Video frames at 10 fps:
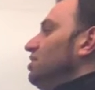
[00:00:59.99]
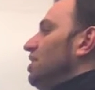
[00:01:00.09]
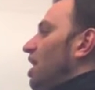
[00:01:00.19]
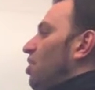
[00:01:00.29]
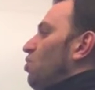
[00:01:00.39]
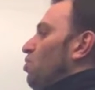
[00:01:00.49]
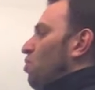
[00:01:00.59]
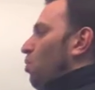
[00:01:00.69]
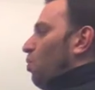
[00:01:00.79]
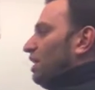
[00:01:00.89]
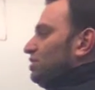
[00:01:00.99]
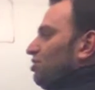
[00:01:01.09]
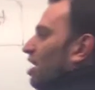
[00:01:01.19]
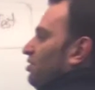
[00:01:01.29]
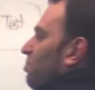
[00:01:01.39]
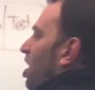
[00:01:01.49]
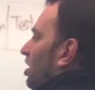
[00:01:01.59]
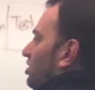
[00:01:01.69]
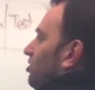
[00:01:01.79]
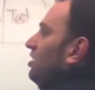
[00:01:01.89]
Now, once you have the
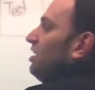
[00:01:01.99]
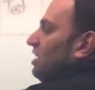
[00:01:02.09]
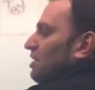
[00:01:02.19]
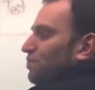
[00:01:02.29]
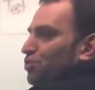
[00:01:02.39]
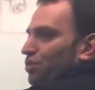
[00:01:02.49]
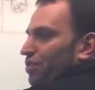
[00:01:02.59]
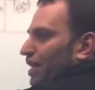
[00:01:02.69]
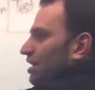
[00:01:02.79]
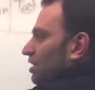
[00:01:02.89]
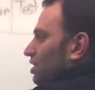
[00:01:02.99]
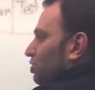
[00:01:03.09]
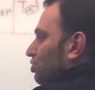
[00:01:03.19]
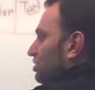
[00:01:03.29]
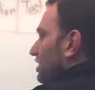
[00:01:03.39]
model, if you think you're